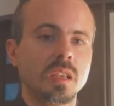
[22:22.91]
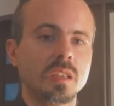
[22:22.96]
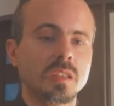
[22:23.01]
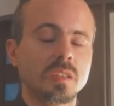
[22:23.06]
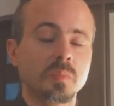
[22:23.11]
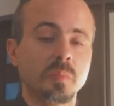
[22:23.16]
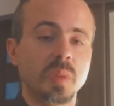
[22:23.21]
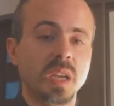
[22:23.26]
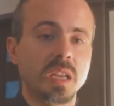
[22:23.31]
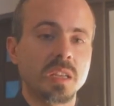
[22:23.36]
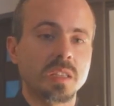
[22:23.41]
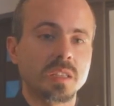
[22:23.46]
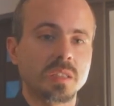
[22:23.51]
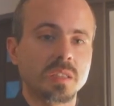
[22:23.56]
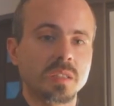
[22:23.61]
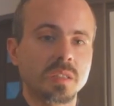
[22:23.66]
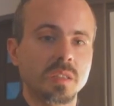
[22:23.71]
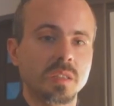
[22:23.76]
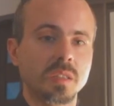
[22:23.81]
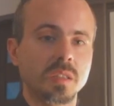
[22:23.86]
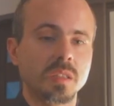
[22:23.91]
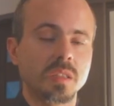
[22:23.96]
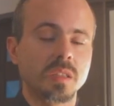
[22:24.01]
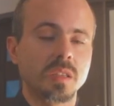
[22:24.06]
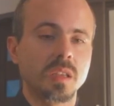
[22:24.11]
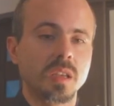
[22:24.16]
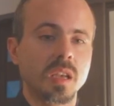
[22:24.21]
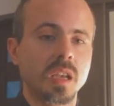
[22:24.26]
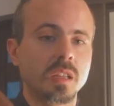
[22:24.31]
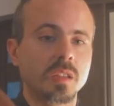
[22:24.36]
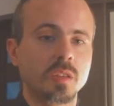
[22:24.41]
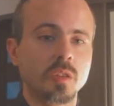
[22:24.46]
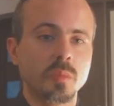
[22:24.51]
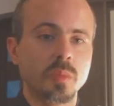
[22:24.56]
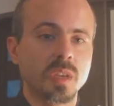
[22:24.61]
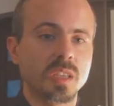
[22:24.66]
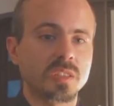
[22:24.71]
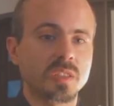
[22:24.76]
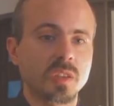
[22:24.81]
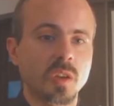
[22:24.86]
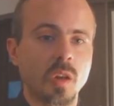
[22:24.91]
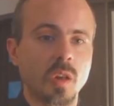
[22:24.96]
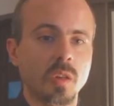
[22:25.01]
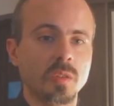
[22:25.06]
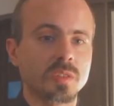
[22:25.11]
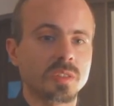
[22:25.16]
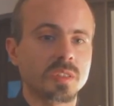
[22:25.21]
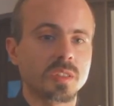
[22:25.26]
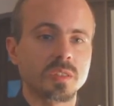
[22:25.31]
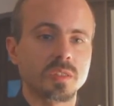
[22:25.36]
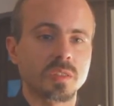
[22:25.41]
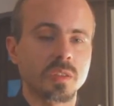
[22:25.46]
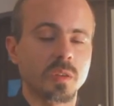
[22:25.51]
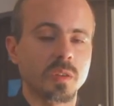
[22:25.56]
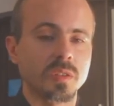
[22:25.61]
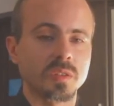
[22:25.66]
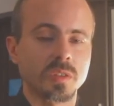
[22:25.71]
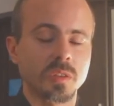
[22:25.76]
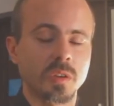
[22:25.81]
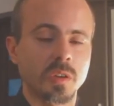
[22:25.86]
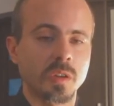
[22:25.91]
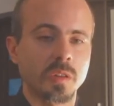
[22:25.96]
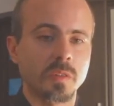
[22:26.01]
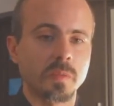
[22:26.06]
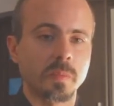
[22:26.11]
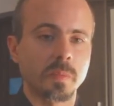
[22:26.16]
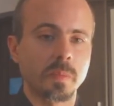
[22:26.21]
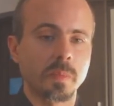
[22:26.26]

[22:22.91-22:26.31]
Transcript: spirits and human souls and so on and so on.